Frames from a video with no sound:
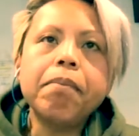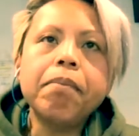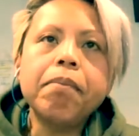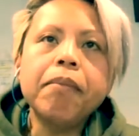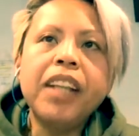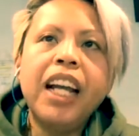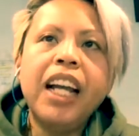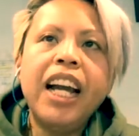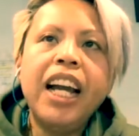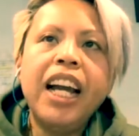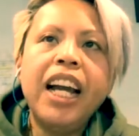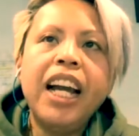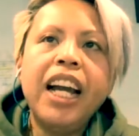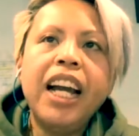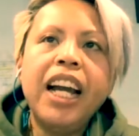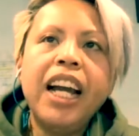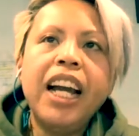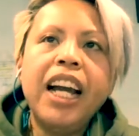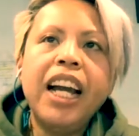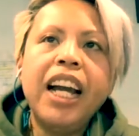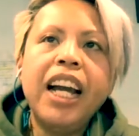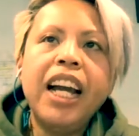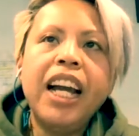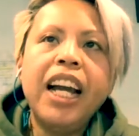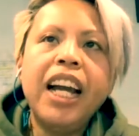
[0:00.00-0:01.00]

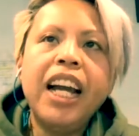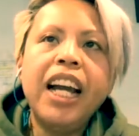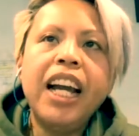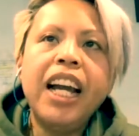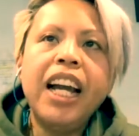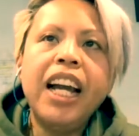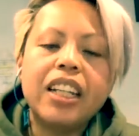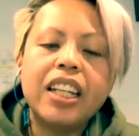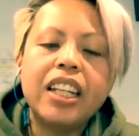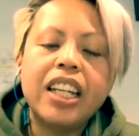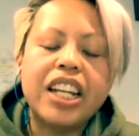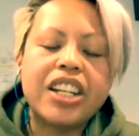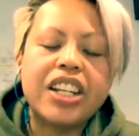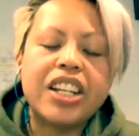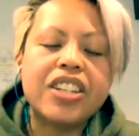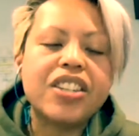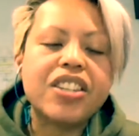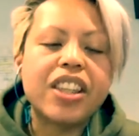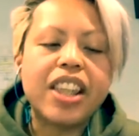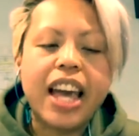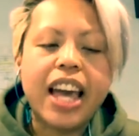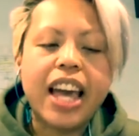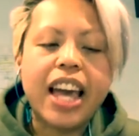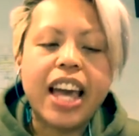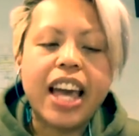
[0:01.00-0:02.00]
then, yeah, so that
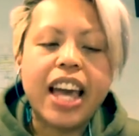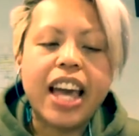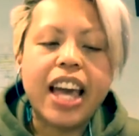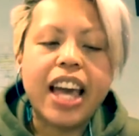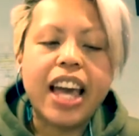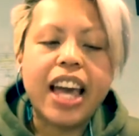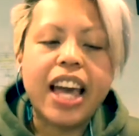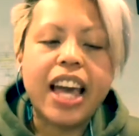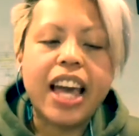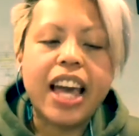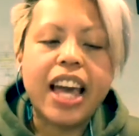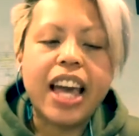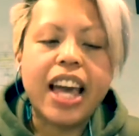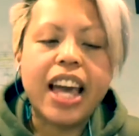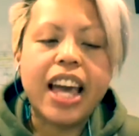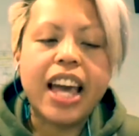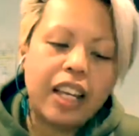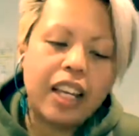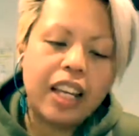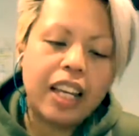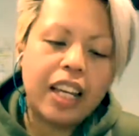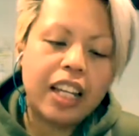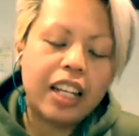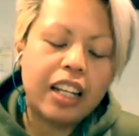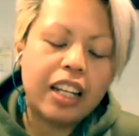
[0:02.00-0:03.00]
happened. And
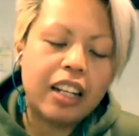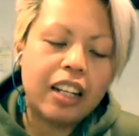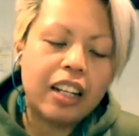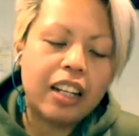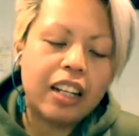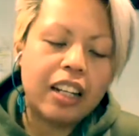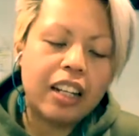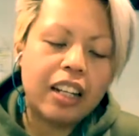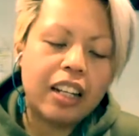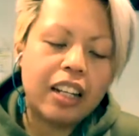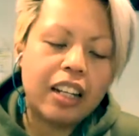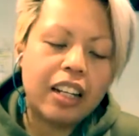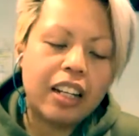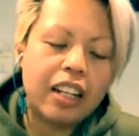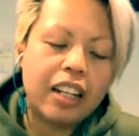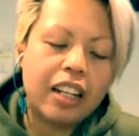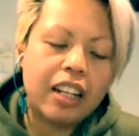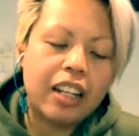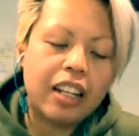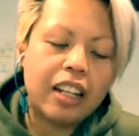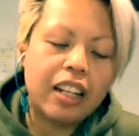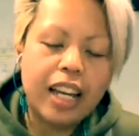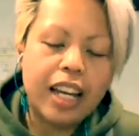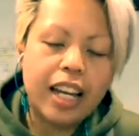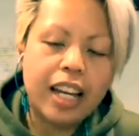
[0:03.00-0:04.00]
then
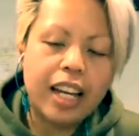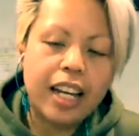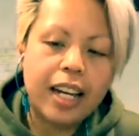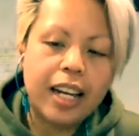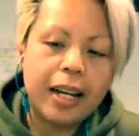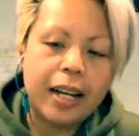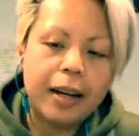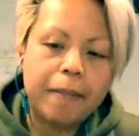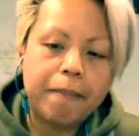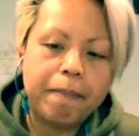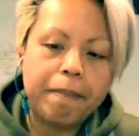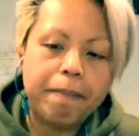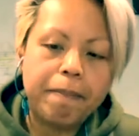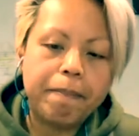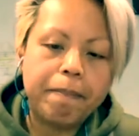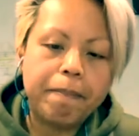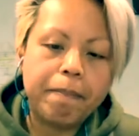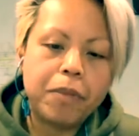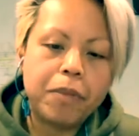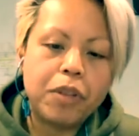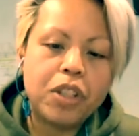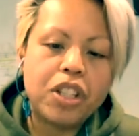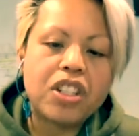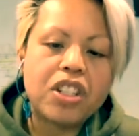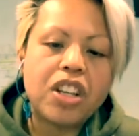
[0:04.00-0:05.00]
I
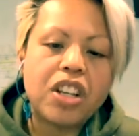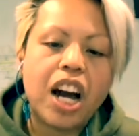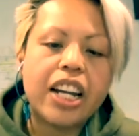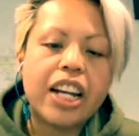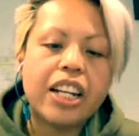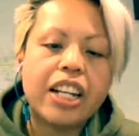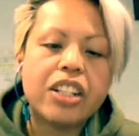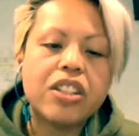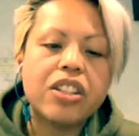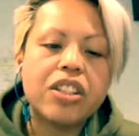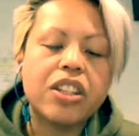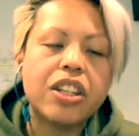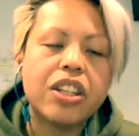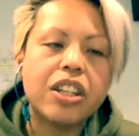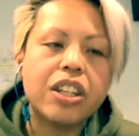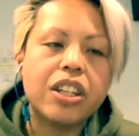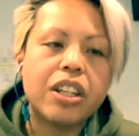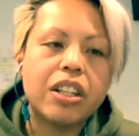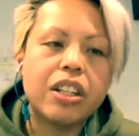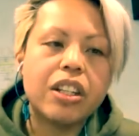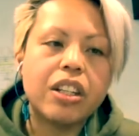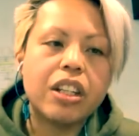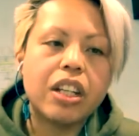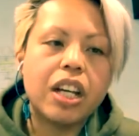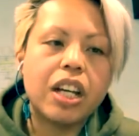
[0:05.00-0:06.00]
decided
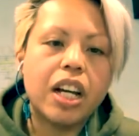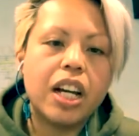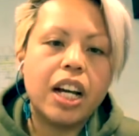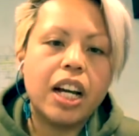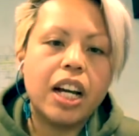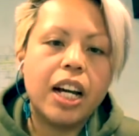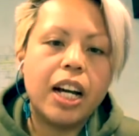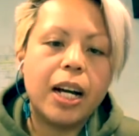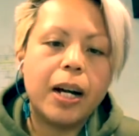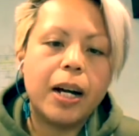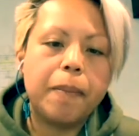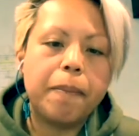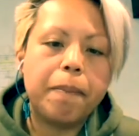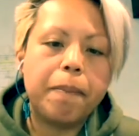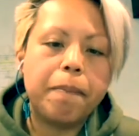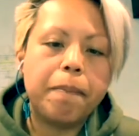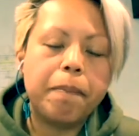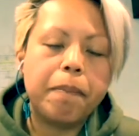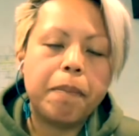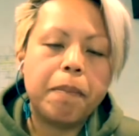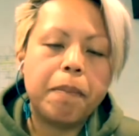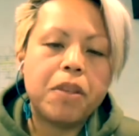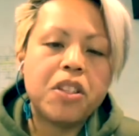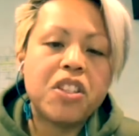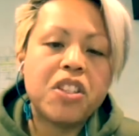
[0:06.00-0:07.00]
to
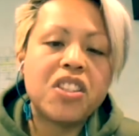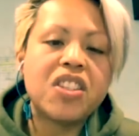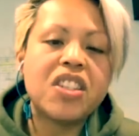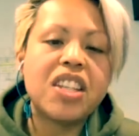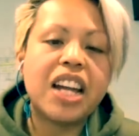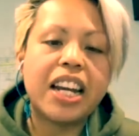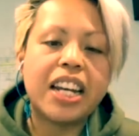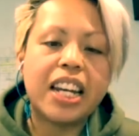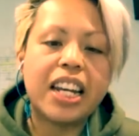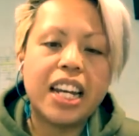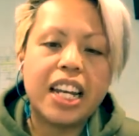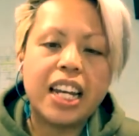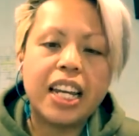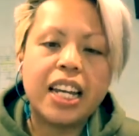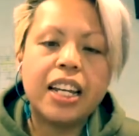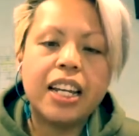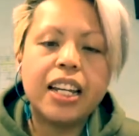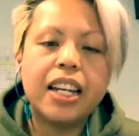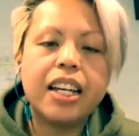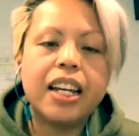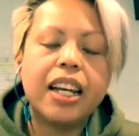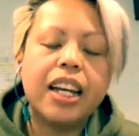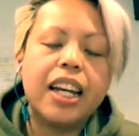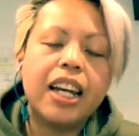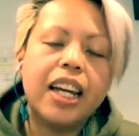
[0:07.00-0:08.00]
study,
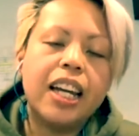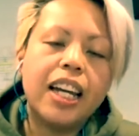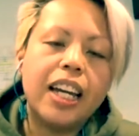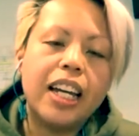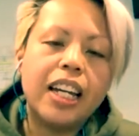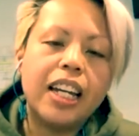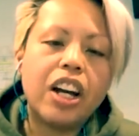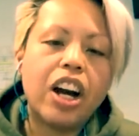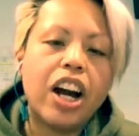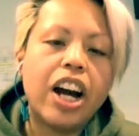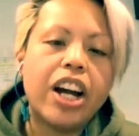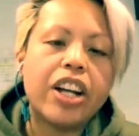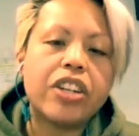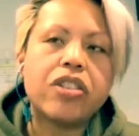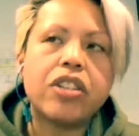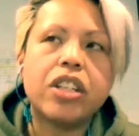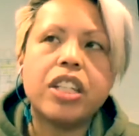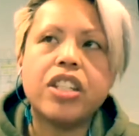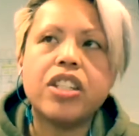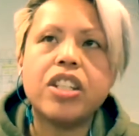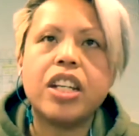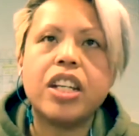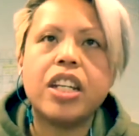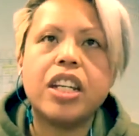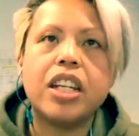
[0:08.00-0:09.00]
and I actually
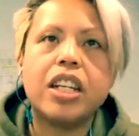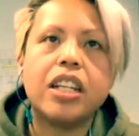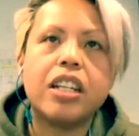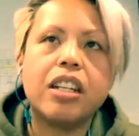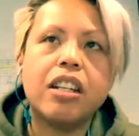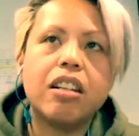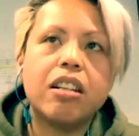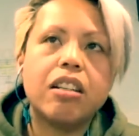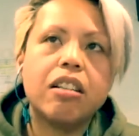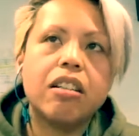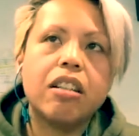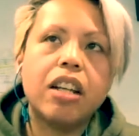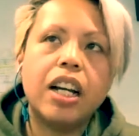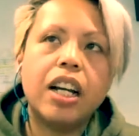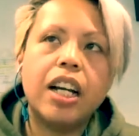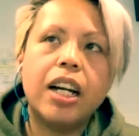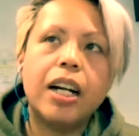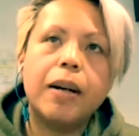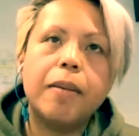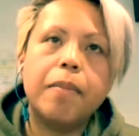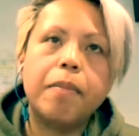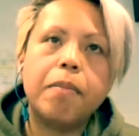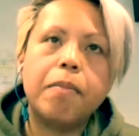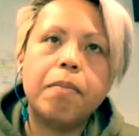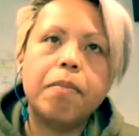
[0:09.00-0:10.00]
did a
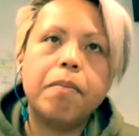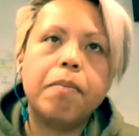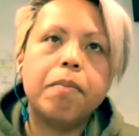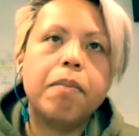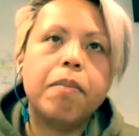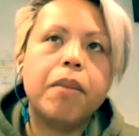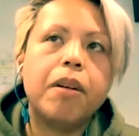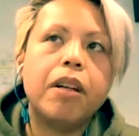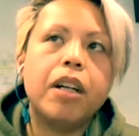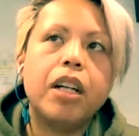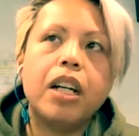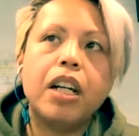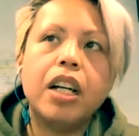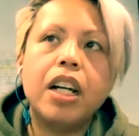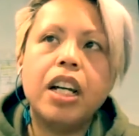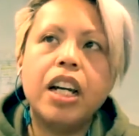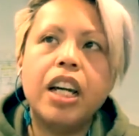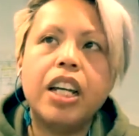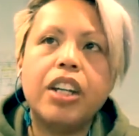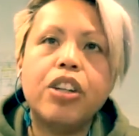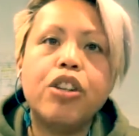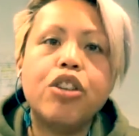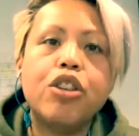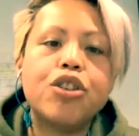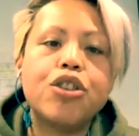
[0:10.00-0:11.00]

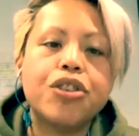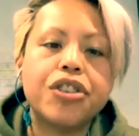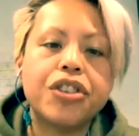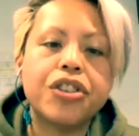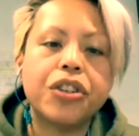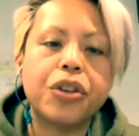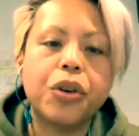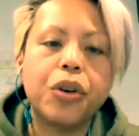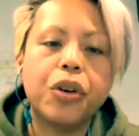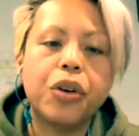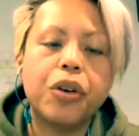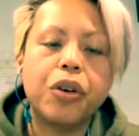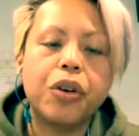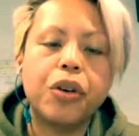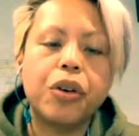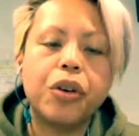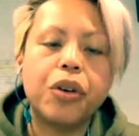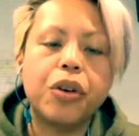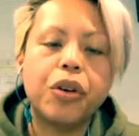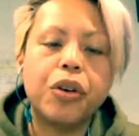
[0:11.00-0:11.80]
nutrition course.